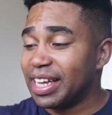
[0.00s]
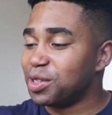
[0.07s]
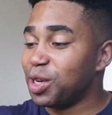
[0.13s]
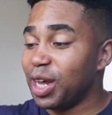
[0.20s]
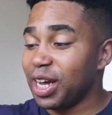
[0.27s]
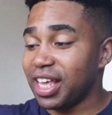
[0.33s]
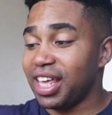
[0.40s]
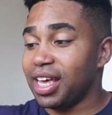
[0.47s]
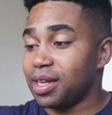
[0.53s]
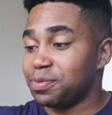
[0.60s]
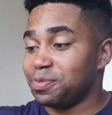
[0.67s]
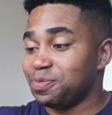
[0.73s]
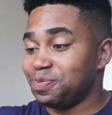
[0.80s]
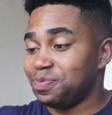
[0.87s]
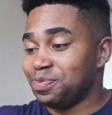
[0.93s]
look it.
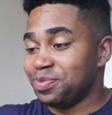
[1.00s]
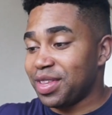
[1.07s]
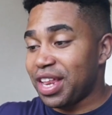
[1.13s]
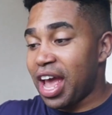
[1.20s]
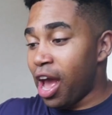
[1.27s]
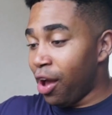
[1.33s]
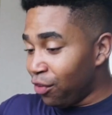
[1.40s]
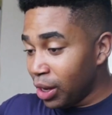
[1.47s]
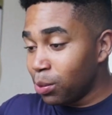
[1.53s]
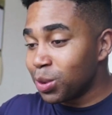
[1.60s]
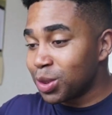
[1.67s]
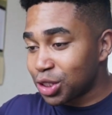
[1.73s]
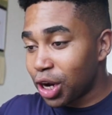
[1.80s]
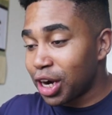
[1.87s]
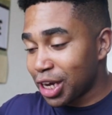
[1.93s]
If he
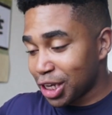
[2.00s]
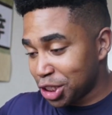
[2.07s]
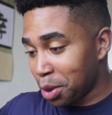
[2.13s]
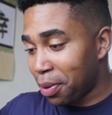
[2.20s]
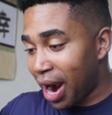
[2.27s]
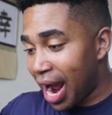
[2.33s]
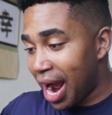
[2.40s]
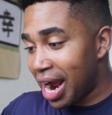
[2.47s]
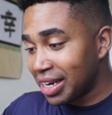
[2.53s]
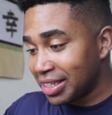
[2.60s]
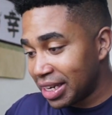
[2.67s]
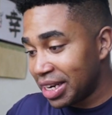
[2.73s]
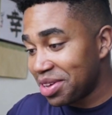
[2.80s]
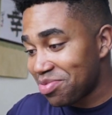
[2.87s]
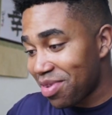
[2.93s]
was gonna surprise
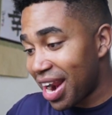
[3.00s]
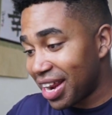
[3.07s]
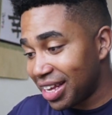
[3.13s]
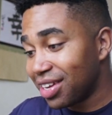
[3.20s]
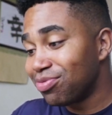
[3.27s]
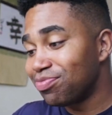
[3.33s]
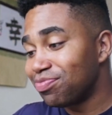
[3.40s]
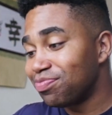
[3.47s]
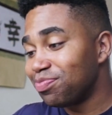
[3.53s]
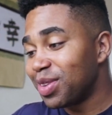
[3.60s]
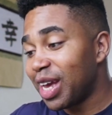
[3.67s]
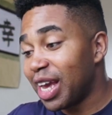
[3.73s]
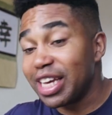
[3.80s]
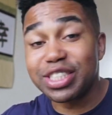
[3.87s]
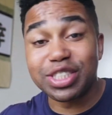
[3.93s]
anybody,
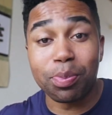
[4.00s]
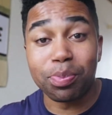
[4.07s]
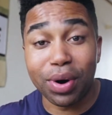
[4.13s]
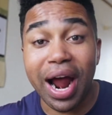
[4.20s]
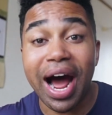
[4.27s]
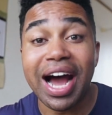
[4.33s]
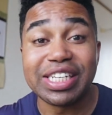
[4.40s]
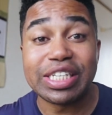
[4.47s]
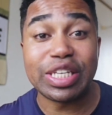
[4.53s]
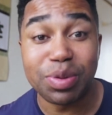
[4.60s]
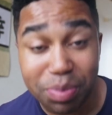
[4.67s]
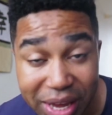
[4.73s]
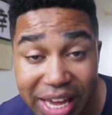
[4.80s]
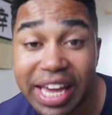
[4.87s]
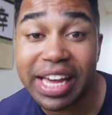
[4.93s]
he surprised
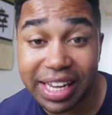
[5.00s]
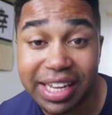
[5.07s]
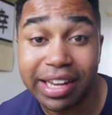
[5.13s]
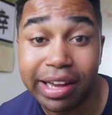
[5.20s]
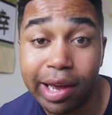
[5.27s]
me.